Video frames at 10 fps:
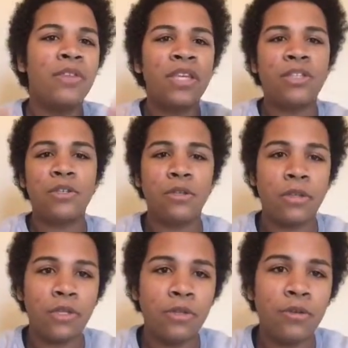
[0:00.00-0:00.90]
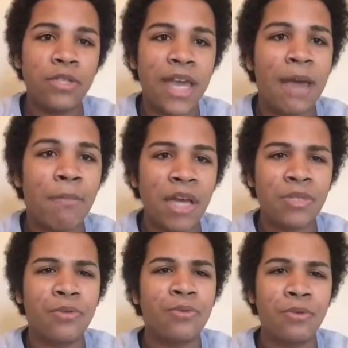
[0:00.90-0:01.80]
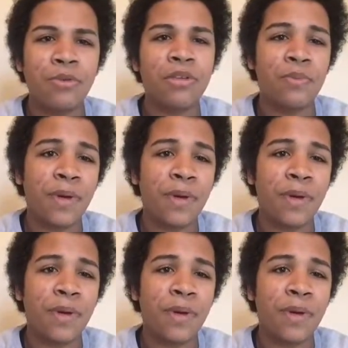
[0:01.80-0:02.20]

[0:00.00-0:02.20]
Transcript: The dudes at my school do this